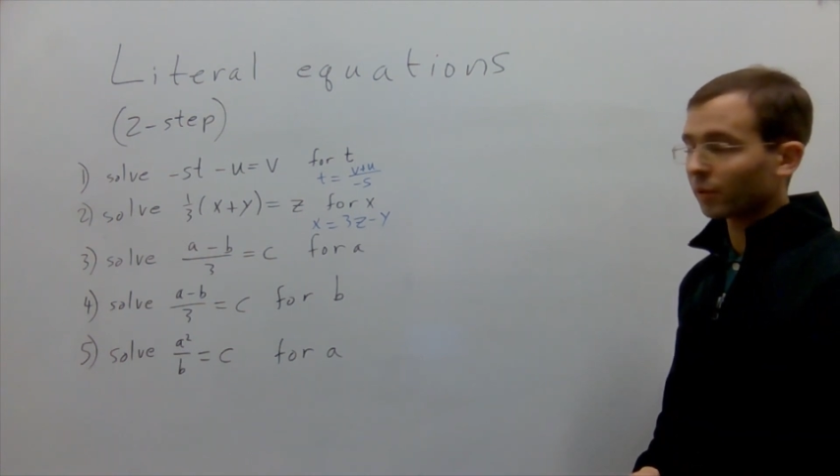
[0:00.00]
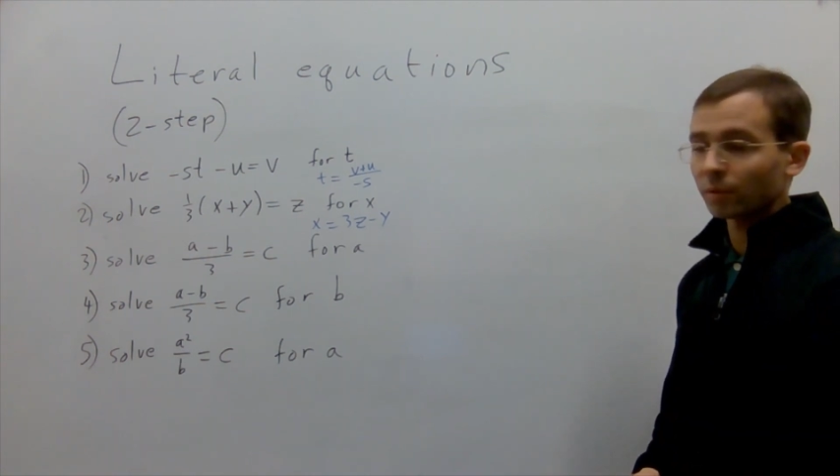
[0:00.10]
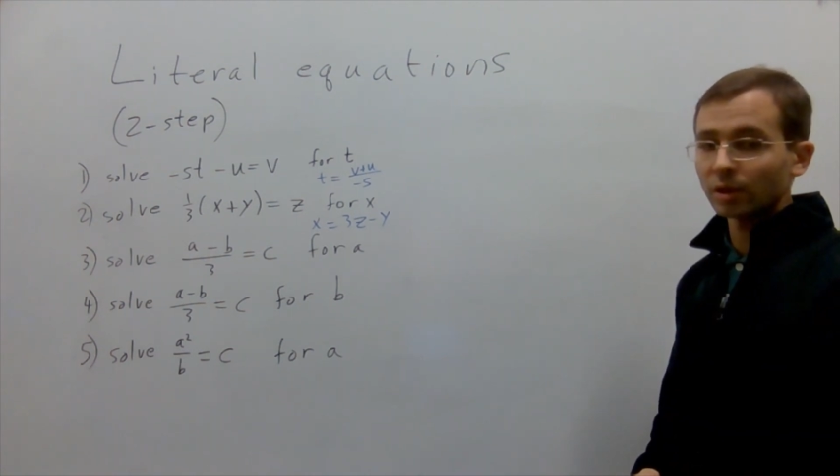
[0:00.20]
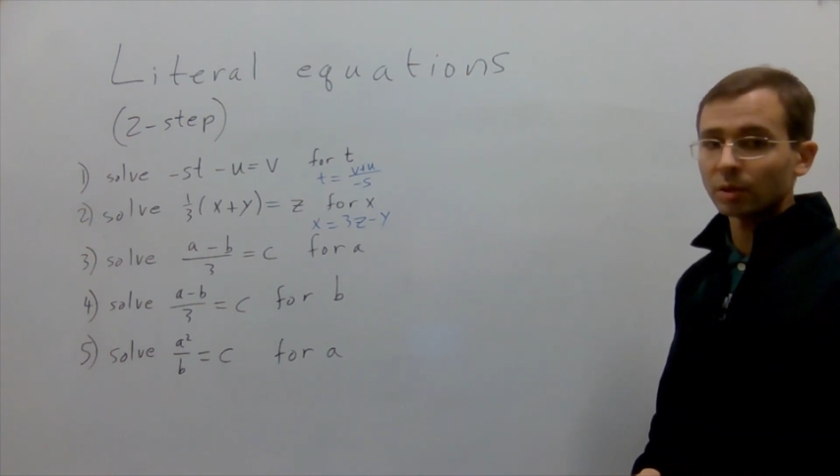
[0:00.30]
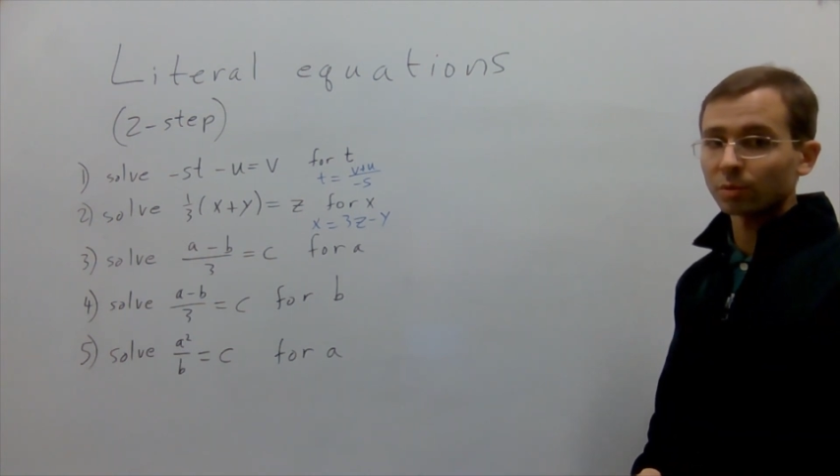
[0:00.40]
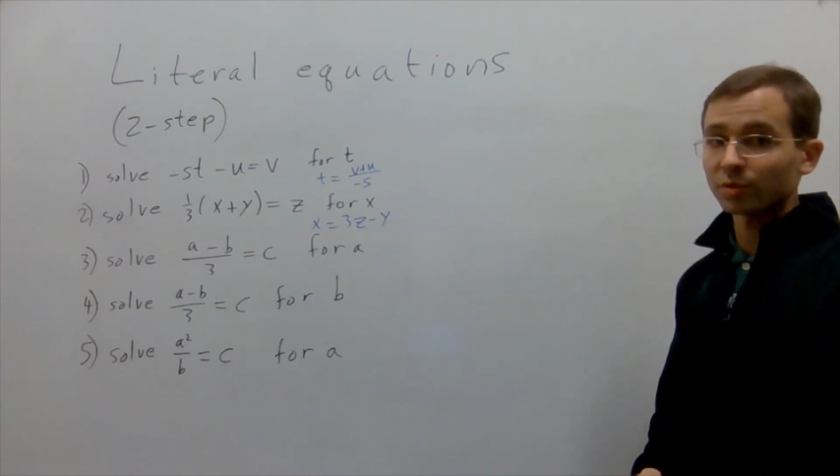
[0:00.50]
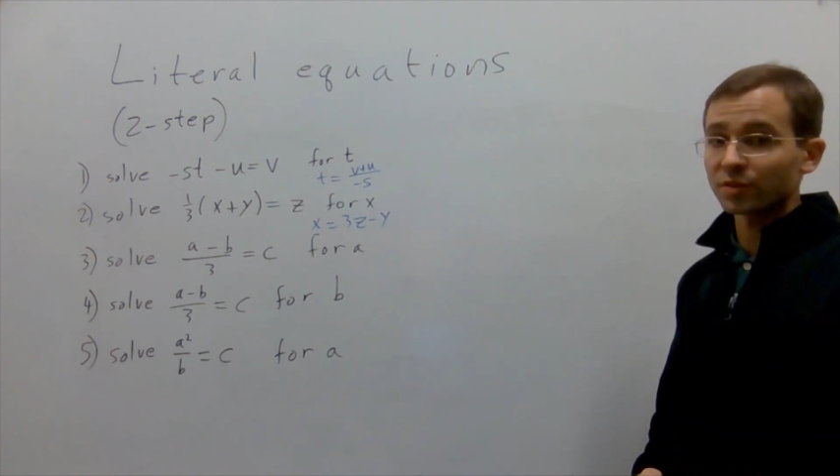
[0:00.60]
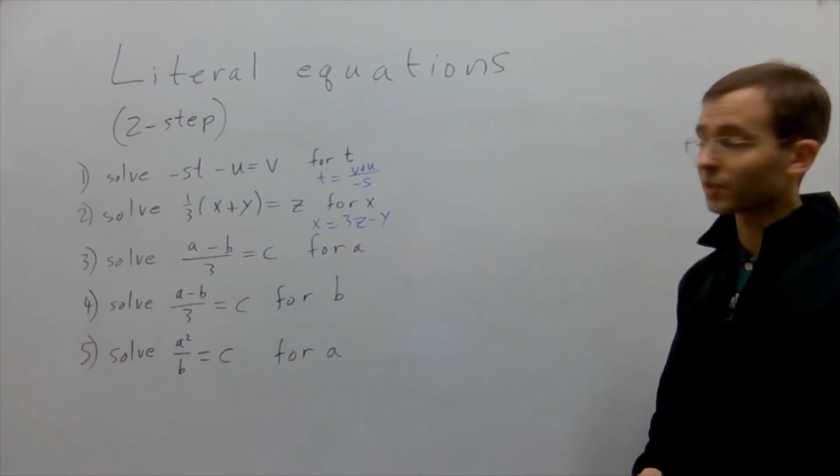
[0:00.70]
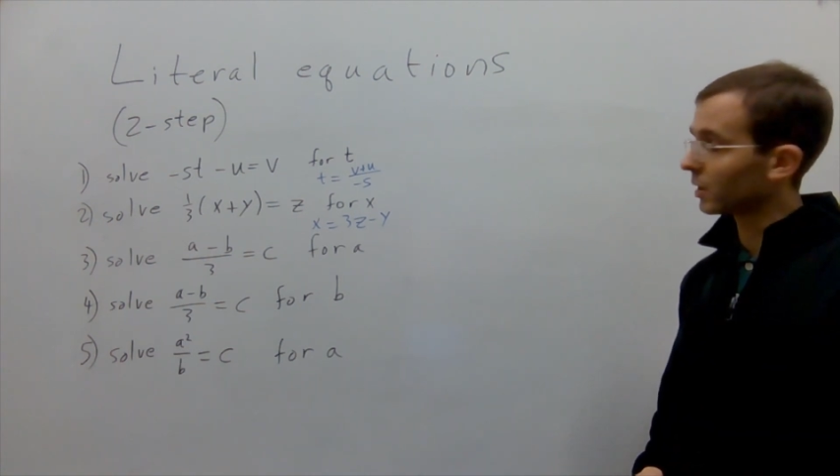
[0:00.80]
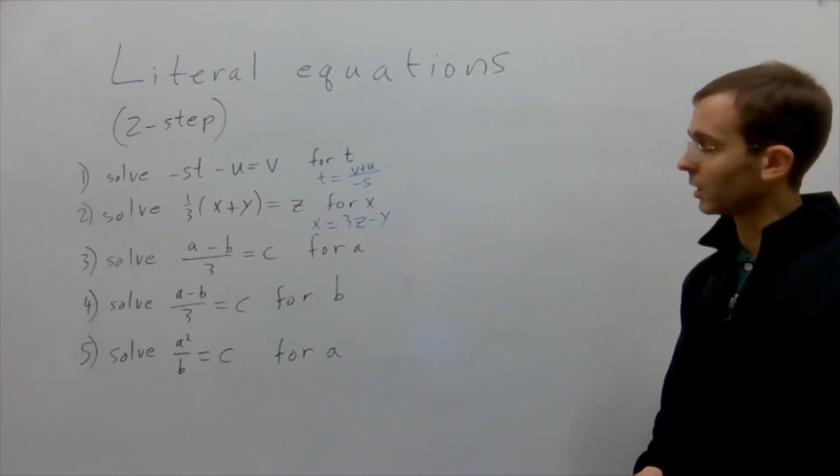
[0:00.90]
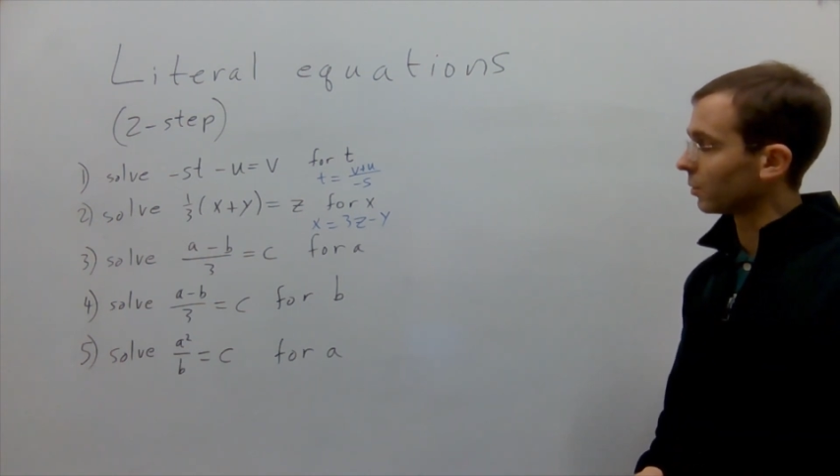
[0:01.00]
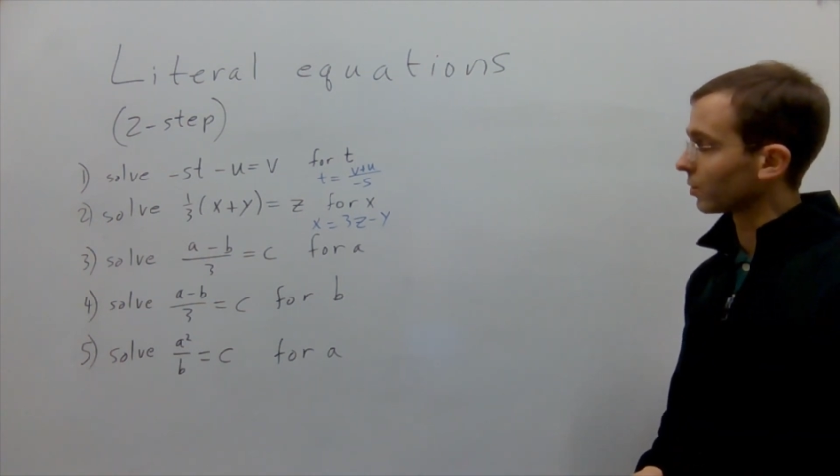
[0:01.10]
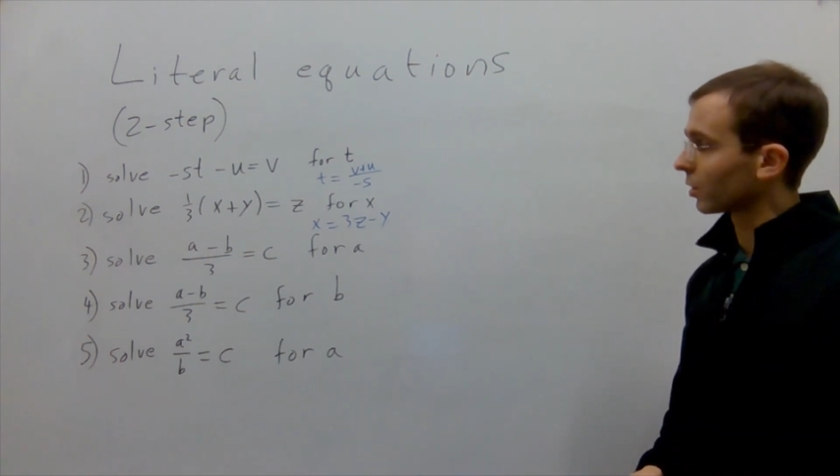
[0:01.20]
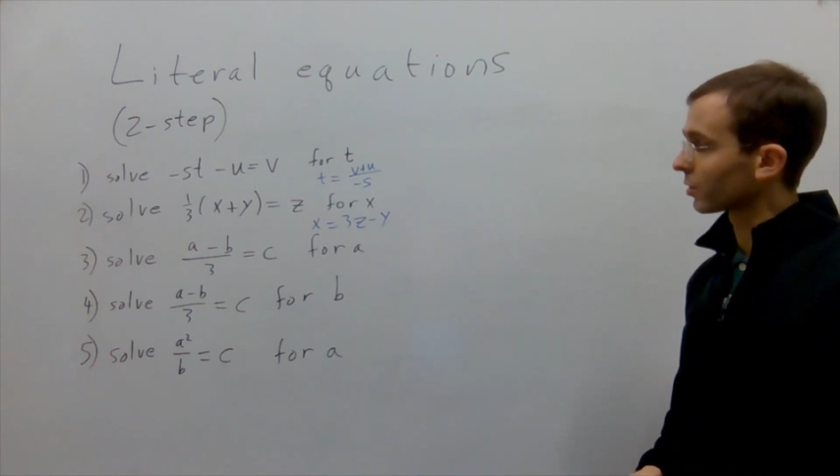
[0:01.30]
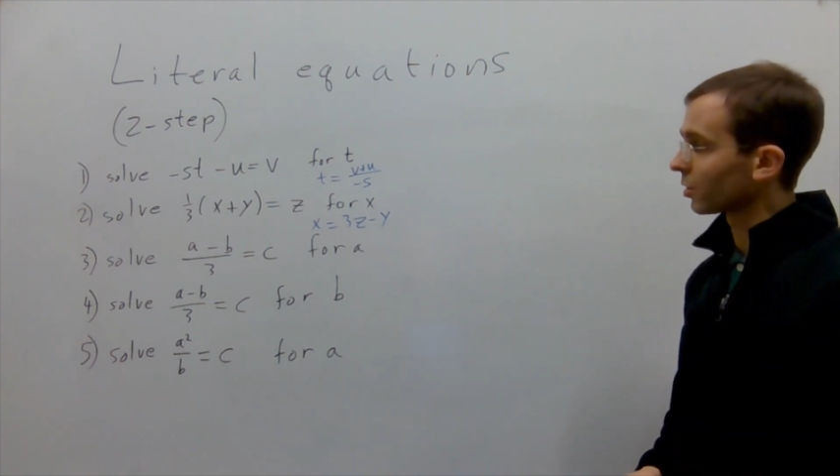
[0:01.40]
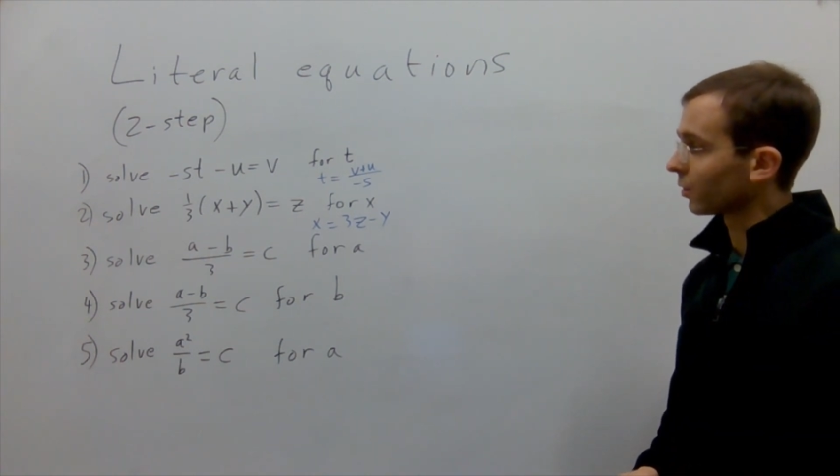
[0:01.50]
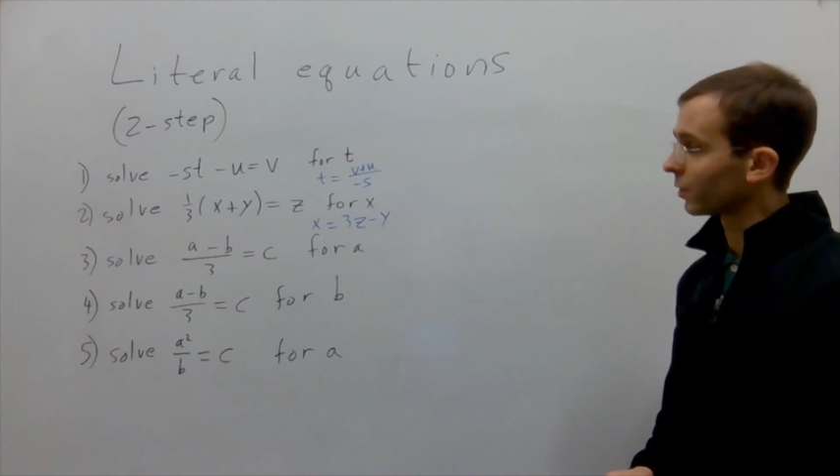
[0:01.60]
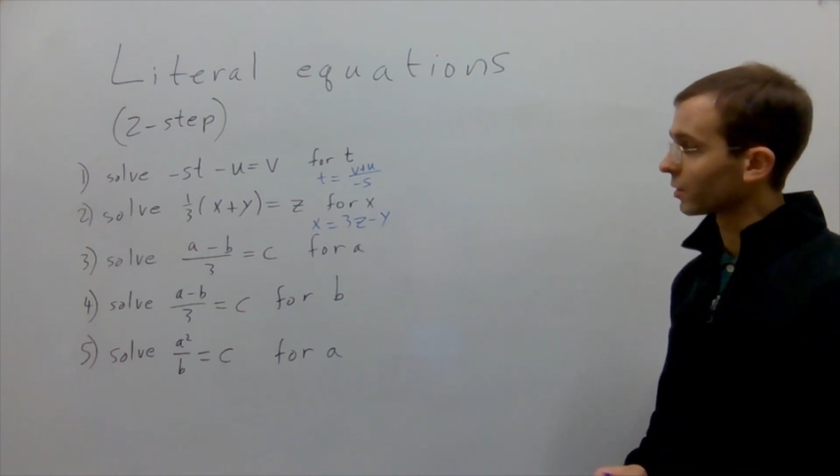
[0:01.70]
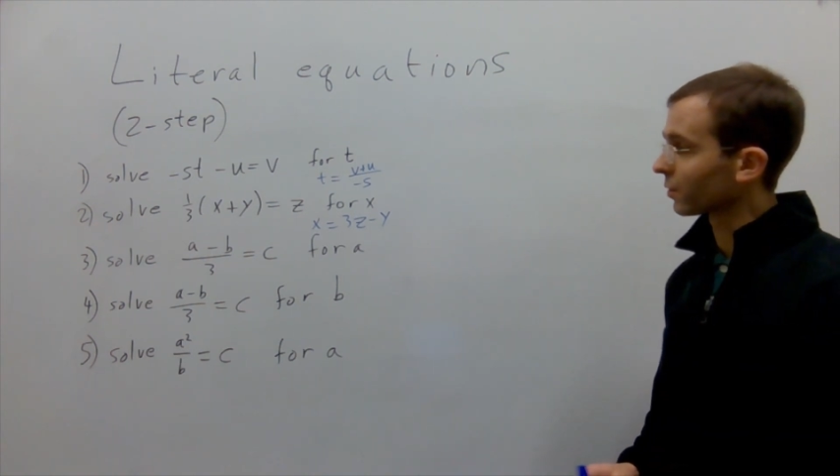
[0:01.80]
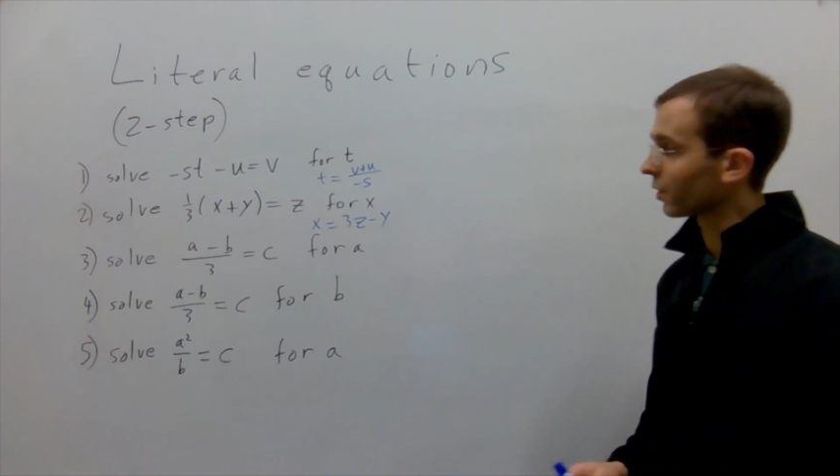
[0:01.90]
3 equals c. We're going to
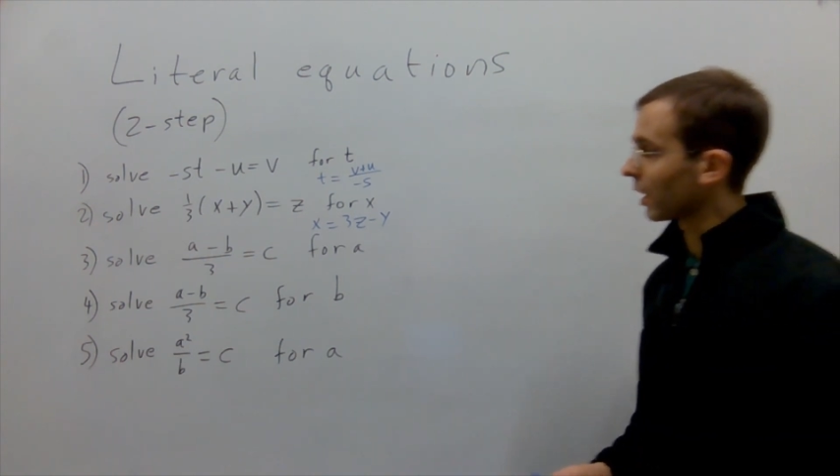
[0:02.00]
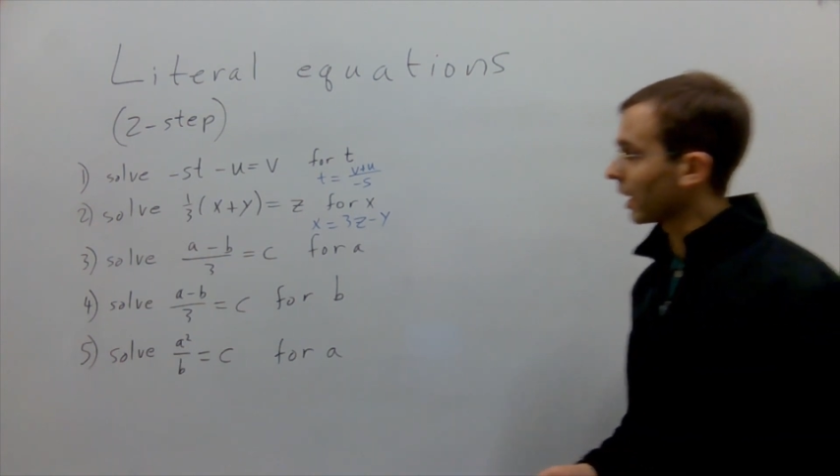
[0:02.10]
solve this for